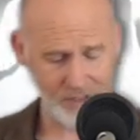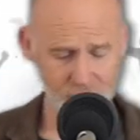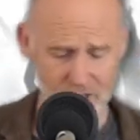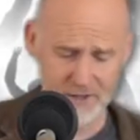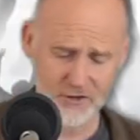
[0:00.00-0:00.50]

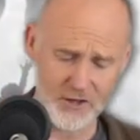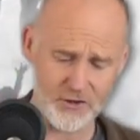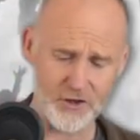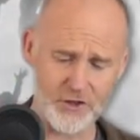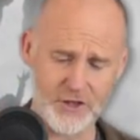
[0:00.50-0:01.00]
Genesis
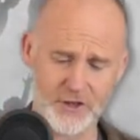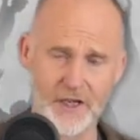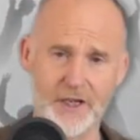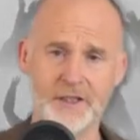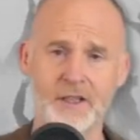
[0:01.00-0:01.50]

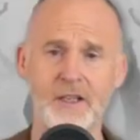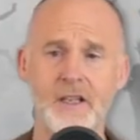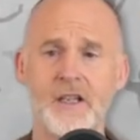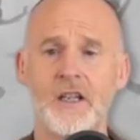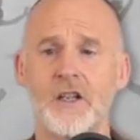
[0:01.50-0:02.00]
39,
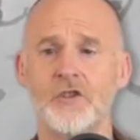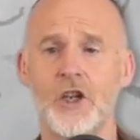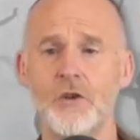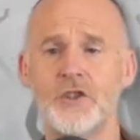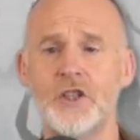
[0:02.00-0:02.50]

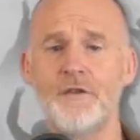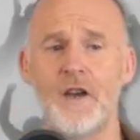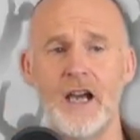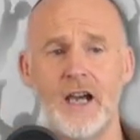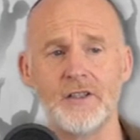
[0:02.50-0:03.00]
Joseph
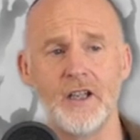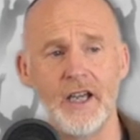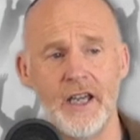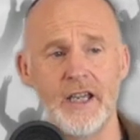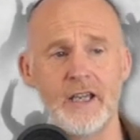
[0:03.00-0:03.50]
had
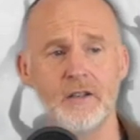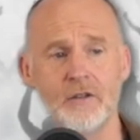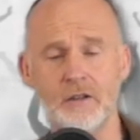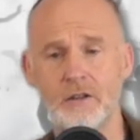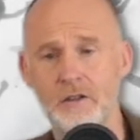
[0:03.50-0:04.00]
a
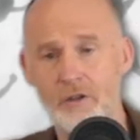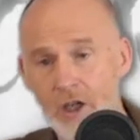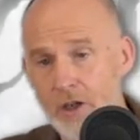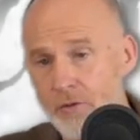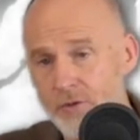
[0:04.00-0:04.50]

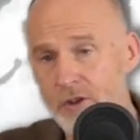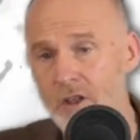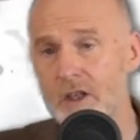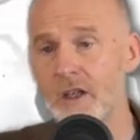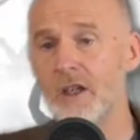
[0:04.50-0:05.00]
coat,
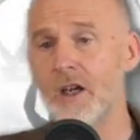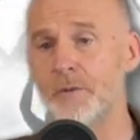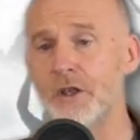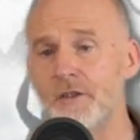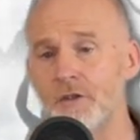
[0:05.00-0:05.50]
a
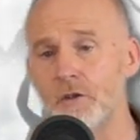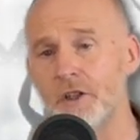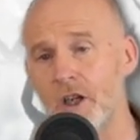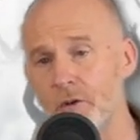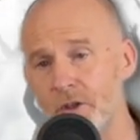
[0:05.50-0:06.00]
beautiful
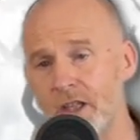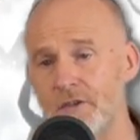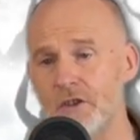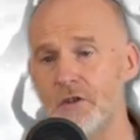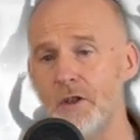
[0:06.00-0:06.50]
coat
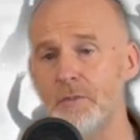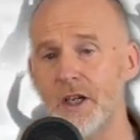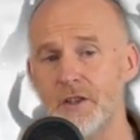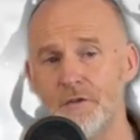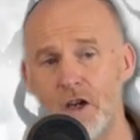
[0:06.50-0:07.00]
given to him
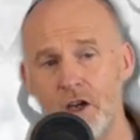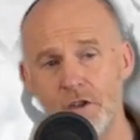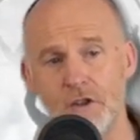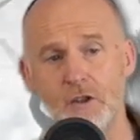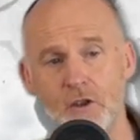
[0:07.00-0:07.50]
by his
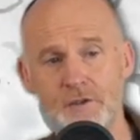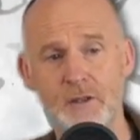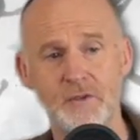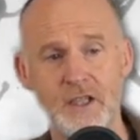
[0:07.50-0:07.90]
father that loved him